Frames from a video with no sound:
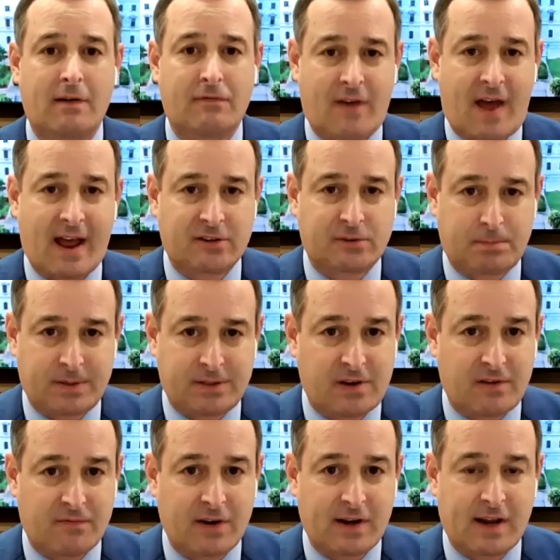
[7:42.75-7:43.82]
in fact,
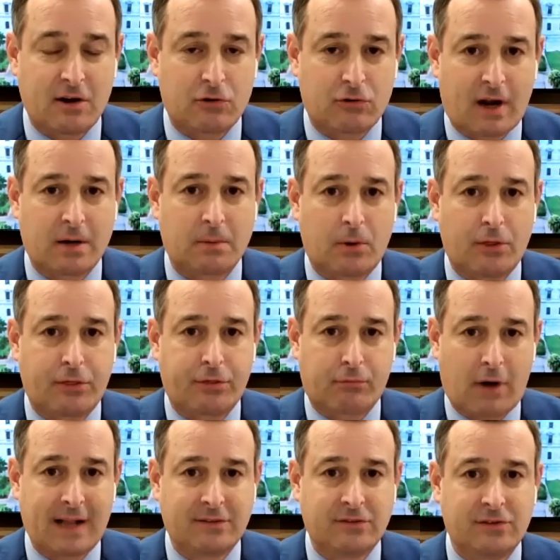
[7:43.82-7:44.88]
specific and credible
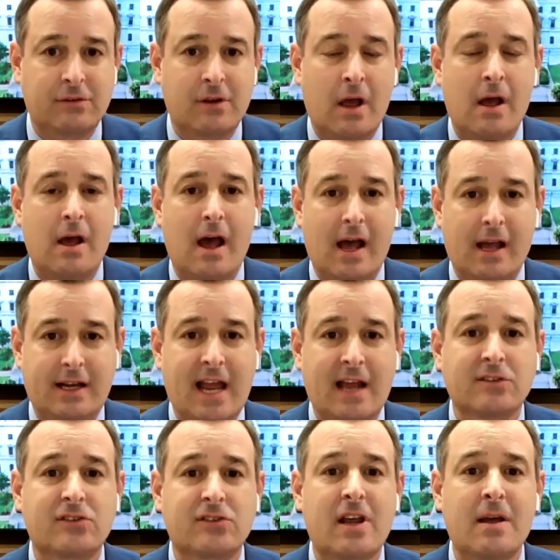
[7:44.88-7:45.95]
threats
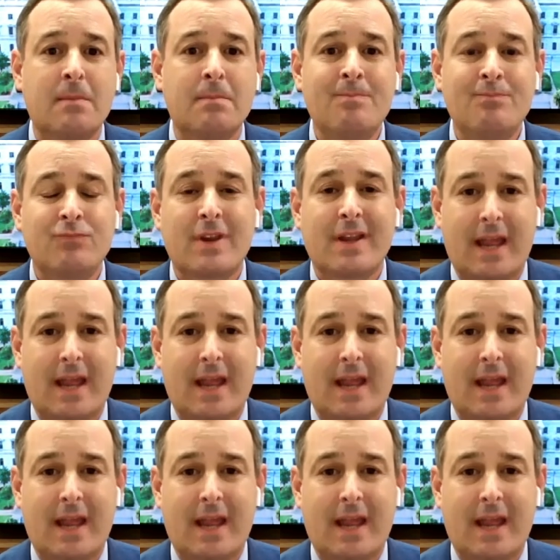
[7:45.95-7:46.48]
against him,